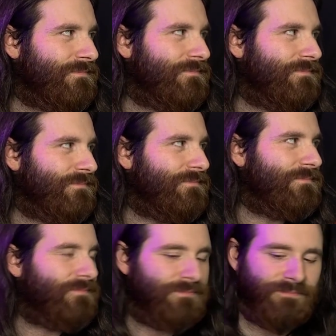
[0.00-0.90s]

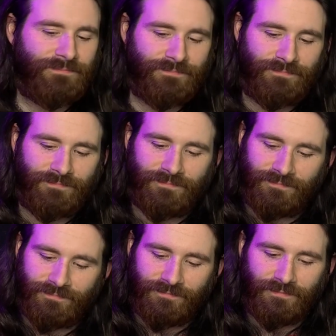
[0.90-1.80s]

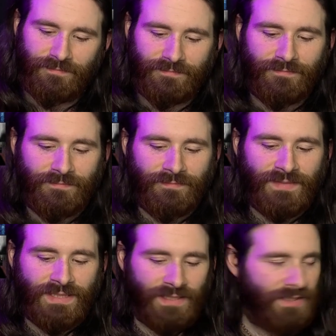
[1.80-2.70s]

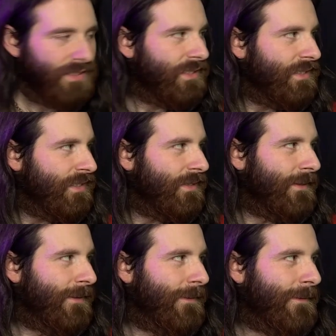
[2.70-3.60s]

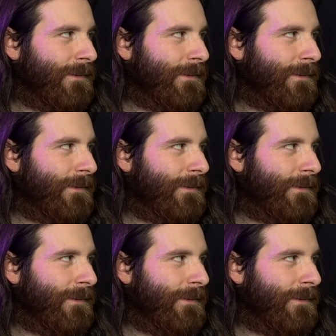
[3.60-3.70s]
[no speech]